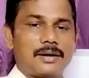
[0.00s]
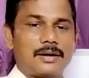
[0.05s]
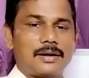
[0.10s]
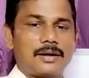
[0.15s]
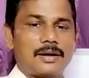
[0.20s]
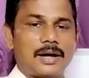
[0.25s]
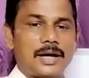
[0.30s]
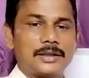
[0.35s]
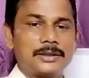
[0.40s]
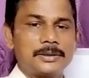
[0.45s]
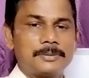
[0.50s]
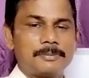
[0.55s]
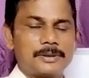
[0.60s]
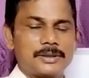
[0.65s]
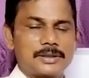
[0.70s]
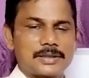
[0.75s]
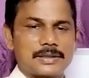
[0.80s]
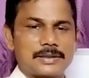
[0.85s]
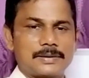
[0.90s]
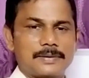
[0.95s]
other
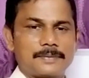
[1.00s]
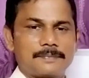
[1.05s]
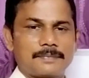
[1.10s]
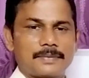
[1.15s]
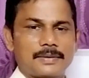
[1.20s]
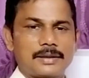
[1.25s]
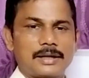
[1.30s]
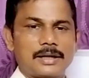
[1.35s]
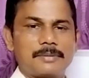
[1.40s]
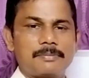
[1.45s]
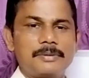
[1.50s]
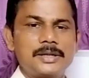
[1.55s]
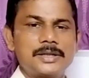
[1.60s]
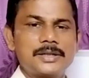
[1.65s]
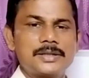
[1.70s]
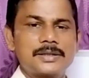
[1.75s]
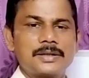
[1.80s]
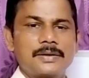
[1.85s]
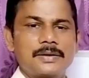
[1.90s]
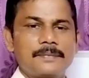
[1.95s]
person. That
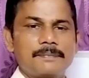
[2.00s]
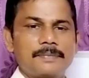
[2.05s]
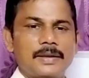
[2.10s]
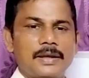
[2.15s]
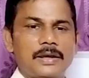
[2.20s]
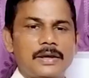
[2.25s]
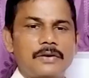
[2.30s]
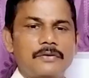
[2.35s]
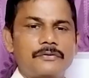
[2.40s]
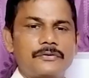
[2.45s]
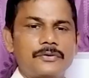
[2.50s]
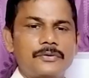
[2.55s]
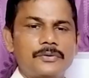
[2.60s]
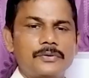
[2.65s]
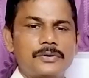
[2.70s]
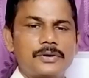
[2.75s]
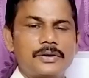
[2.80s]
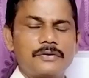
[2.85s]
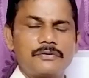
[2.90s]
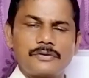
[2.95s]
means if
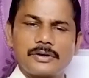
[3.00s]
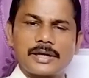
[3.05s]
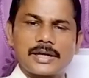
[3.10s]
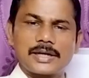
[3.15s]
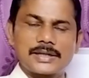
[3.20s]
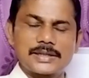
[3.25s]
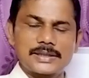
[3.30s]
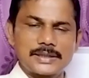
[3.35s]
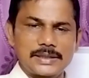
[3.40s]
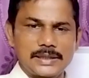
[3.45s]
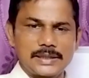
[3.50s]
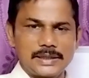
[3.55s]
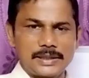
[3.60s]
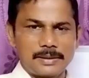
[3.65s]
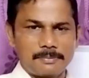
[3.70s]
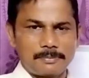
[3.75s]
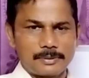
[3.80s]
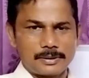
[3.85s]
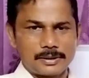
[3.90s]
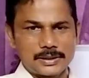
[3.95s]
you can see the
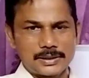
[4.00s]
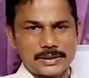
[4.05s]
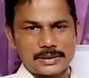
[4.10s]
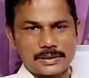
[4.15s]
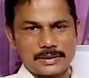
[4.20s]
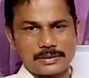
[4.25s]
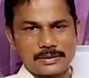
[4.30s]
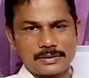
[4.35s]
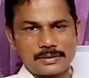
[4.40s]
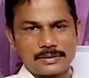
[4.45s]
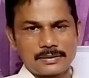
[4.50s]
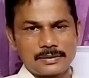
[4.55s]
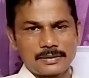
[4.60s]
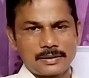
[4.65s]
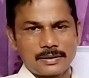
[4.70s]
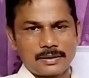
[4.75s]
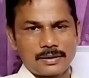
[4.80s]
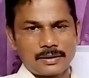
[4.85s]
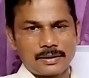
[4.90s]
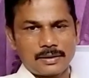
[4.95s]
person
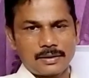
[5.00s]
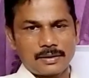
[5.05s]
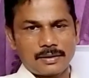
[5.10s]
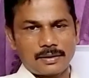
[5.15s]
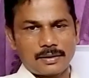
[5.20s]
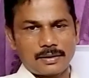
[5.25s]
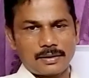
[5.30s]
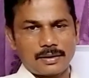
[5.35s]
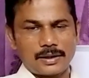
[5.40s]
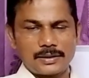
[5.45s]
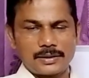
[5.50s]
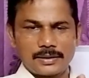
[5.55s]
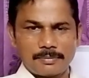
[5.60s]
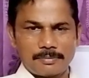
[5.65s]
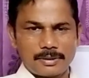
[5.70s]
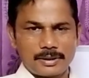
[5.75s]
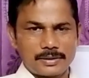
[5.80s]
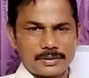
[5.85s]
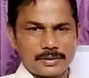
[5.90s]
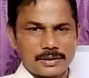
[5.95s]
in the
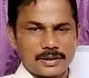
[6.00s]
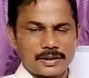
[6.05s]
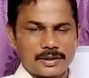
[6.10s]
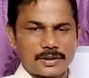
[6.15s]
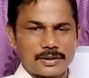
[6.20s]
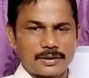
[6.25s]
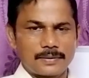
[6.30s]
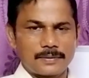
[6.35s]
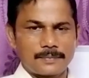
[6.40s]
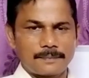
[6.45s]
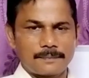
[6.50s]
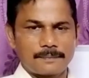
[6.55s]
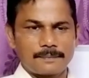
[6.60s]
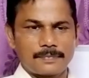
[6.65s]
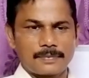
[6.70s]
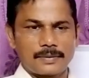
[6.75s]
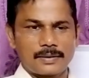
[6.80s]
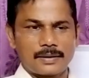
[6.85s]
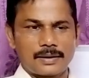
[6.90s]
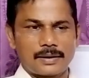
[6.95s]
mirror,
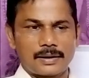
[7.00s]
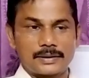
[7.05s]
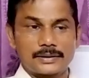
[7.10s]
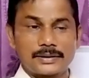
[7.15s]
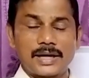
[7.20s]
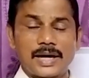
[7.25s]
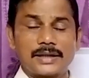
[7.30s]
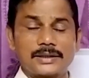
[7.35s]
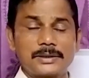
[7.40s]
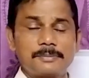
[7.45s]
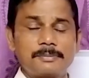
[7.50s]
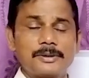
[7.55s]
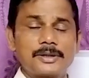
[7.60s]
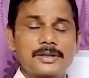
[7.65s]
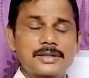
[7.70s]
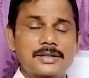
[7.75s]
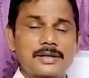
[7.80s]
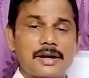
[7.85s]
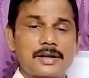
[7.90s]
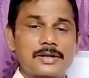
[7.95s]
the other
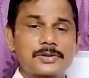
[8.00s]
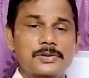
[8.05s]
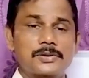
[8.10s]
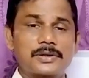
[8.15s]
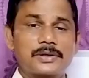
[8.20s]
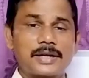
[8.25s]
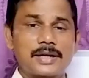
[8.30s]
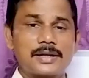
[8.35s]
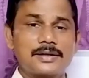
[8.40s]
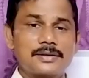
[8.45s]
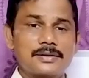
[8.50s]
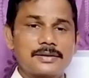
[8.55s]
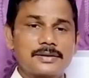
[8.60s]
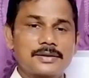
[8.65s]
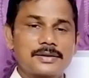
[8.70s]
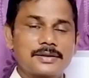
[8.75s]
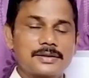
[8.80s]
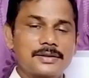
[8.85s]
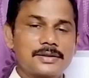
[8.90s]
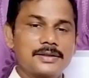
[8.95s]
person also can
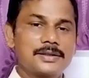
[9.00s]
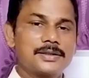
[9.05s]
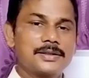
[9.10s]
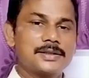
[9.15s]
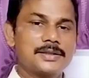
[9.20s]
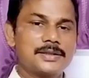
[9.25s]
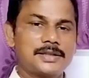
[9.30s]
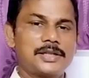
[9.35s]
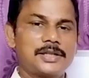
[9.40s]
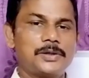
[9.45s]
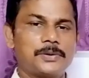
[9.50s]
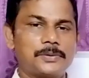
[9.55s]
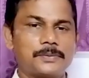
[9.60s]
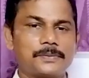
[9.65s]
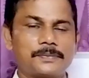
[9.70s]
see you.